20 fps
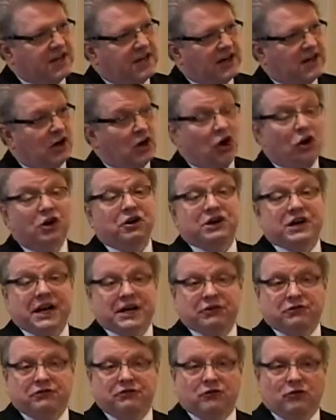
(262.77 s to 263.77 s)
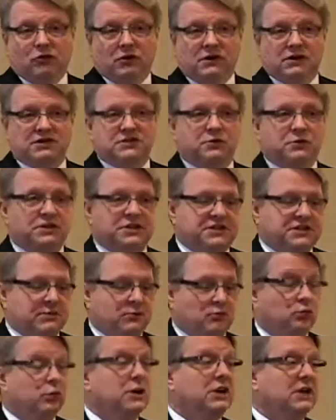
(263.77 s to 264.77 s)
all together for us with
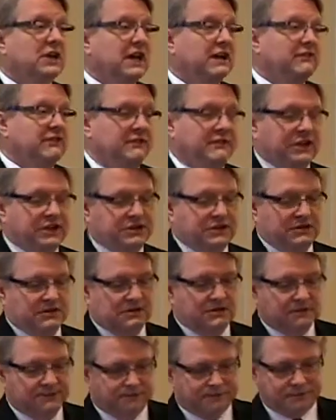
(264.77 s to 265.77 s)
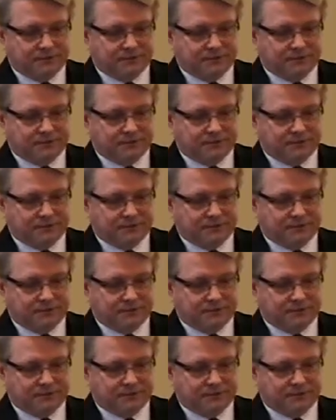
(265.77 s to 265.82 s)
some real life adventures.